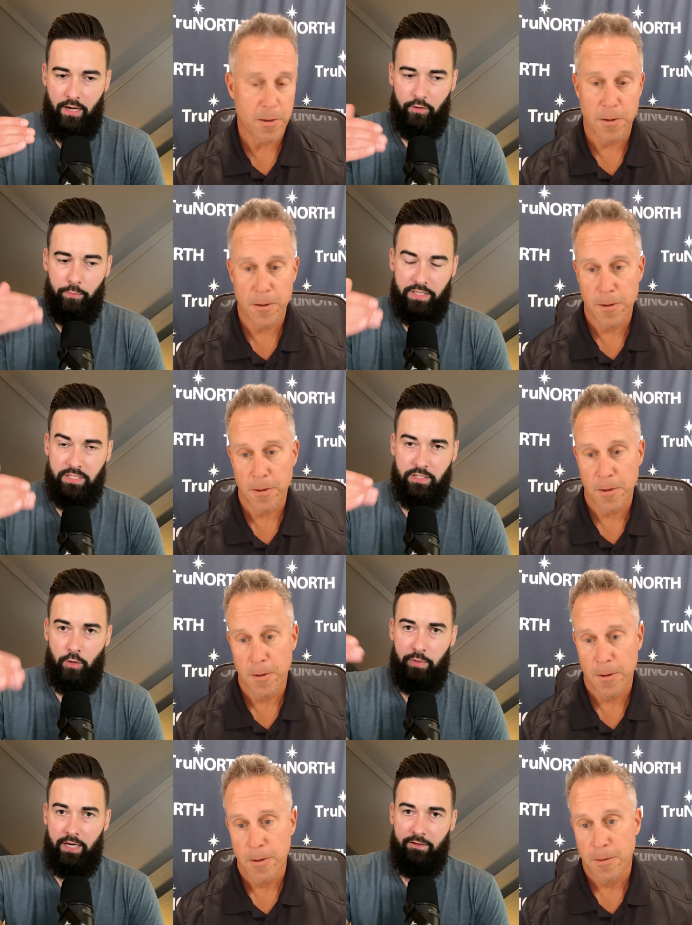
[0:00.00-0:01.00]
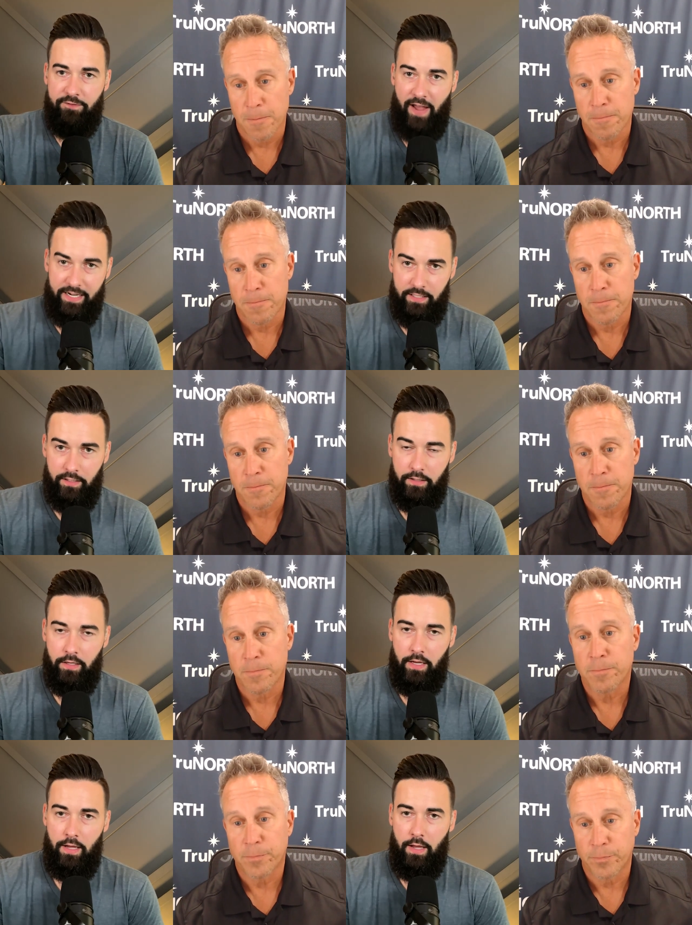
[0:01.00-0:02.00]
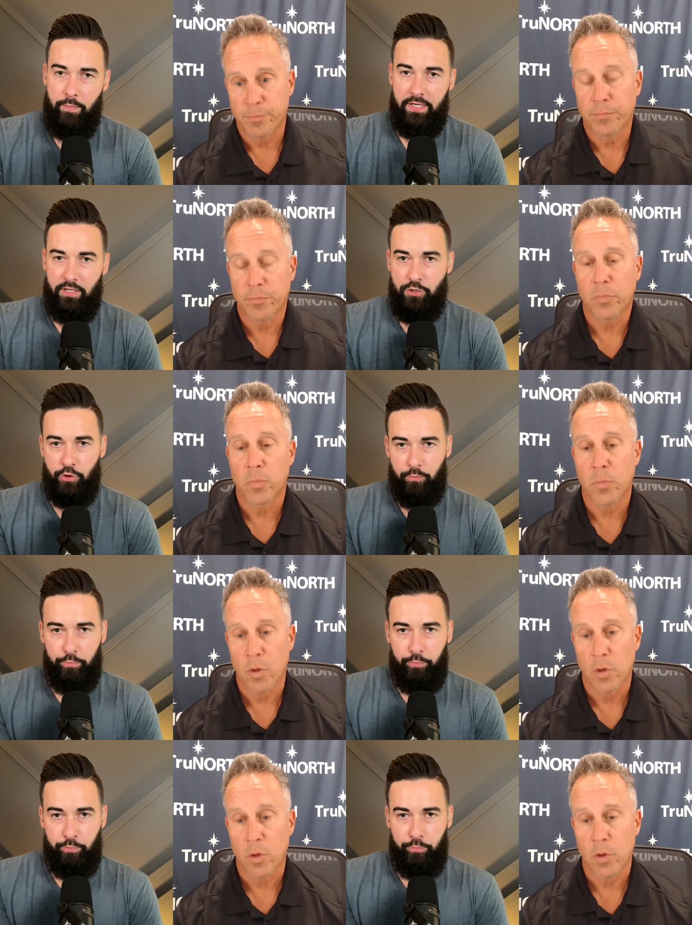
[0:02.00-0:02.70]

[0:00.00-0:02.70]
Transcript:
Speaker 1: of your business are being affected because you're